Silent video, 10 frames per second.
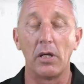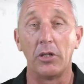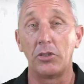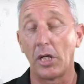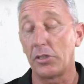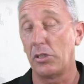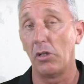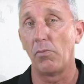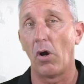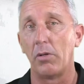adjusting
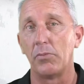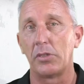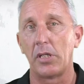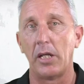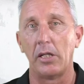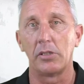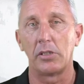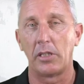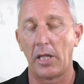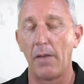your modem
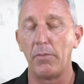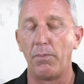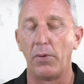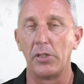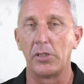settings can be pretty